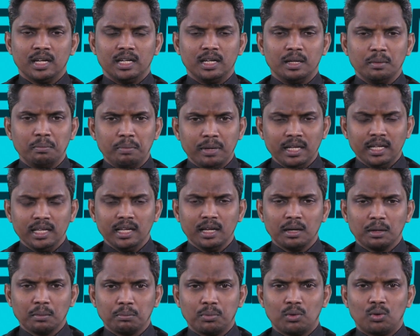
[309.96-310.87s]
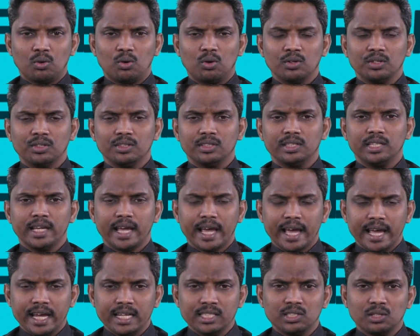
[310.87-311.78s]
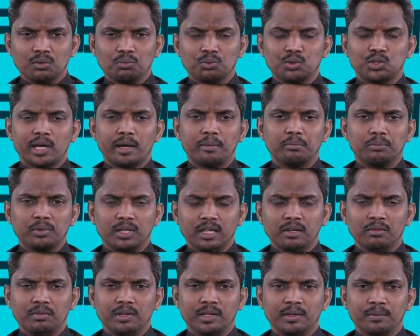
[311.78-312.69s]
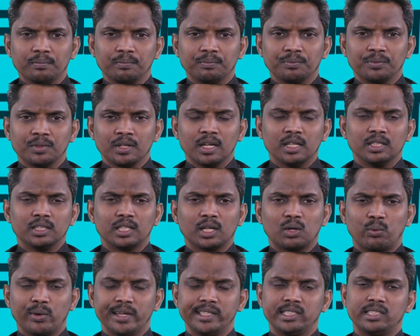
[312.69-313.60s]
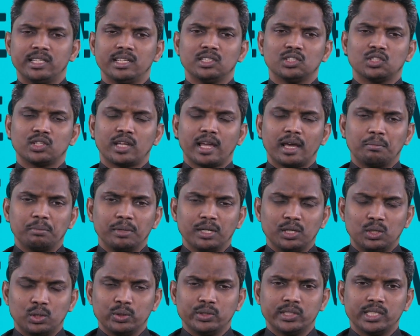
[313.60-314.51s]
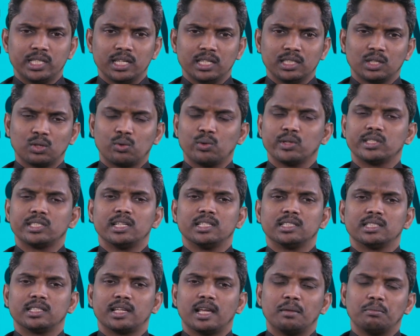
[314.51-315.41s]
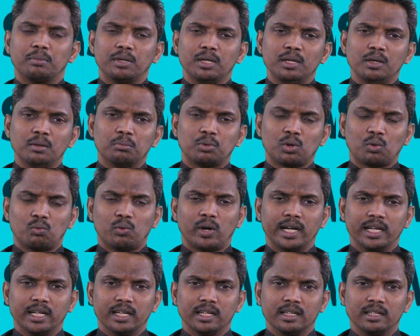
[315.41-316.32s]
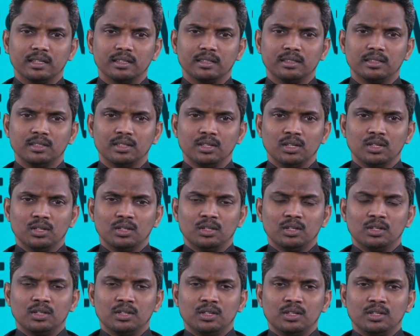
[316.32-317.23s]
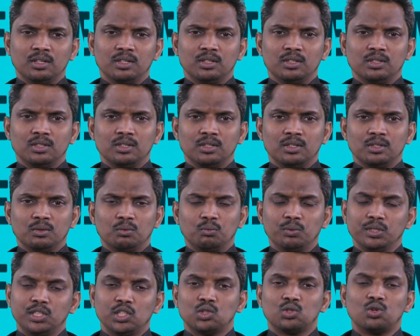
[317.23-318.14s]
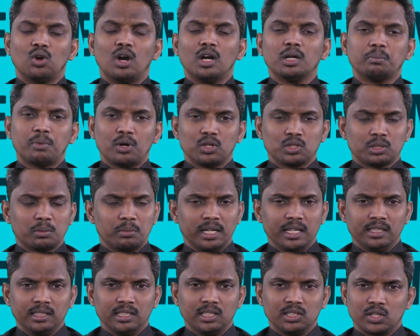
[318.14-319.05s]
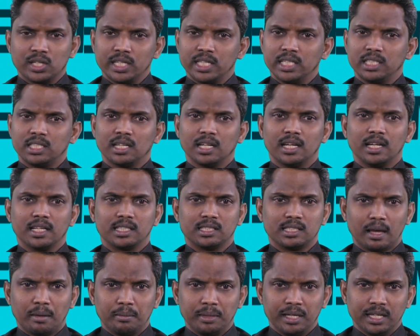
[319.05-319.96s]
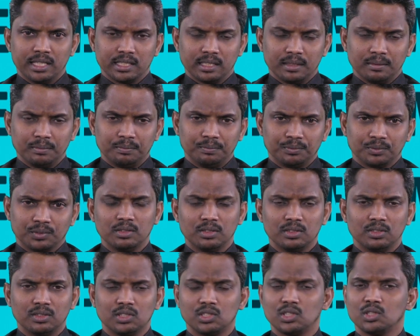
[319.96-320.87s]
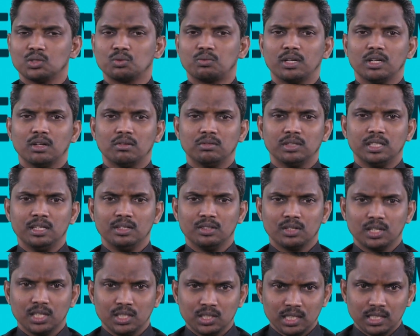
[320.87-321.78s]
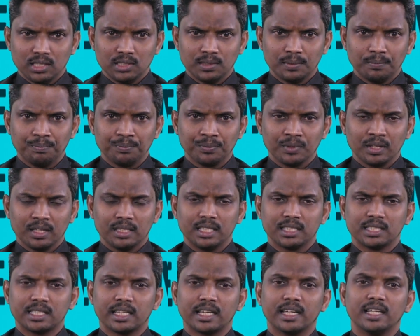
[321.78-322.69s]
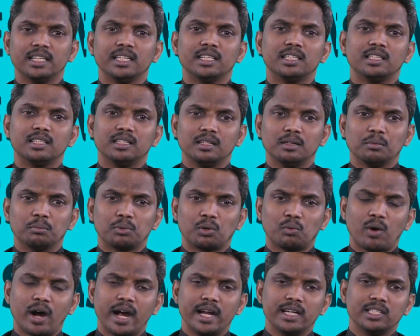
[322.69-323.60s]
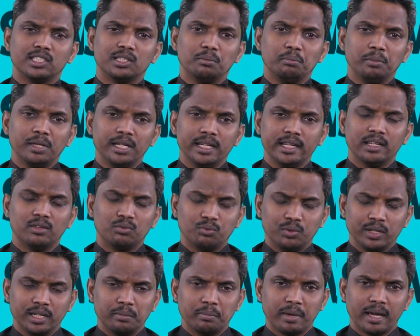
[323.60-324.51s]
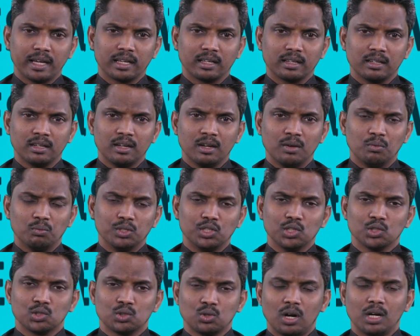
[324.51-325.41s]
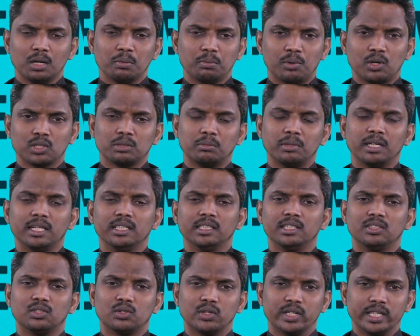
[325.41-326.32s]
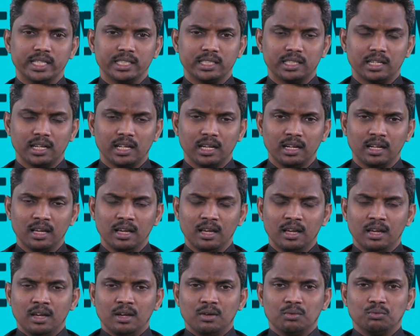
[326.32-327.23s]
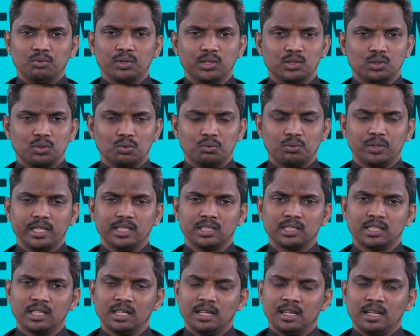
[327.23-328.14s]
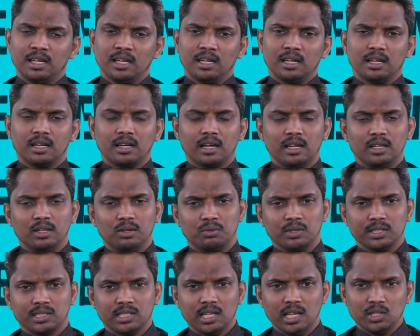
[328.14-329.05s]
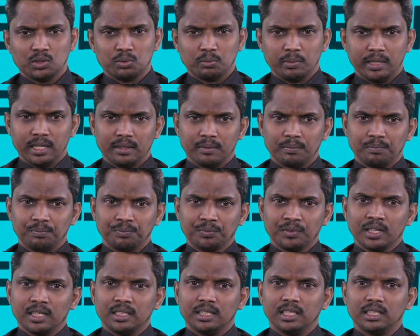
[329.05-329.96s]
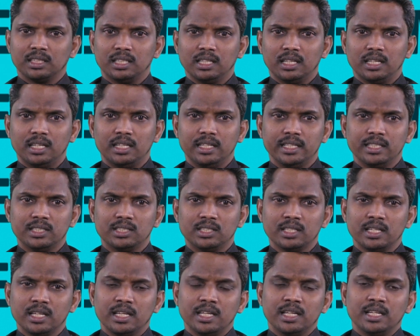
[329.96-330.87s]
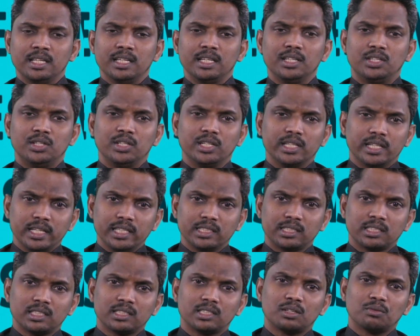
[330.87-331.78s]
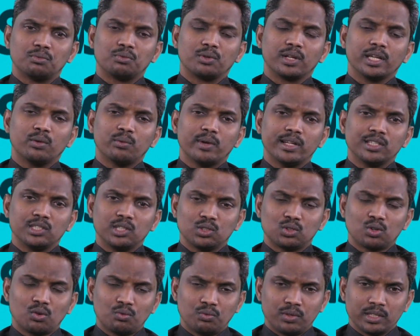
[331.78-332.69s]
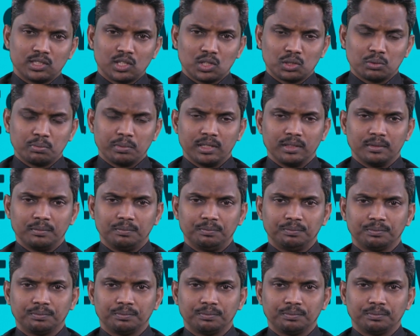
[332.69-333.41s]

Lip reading: depending upon the answer which I am giving, the questions can be twisted, the questions can be provided, which is not possible in the traditional examination. This is one of the reasons. The second, it provides immediate feedback, which is not possible in the traditional face-to-face kind of assessment. The third is it increases the frequencies of assessment.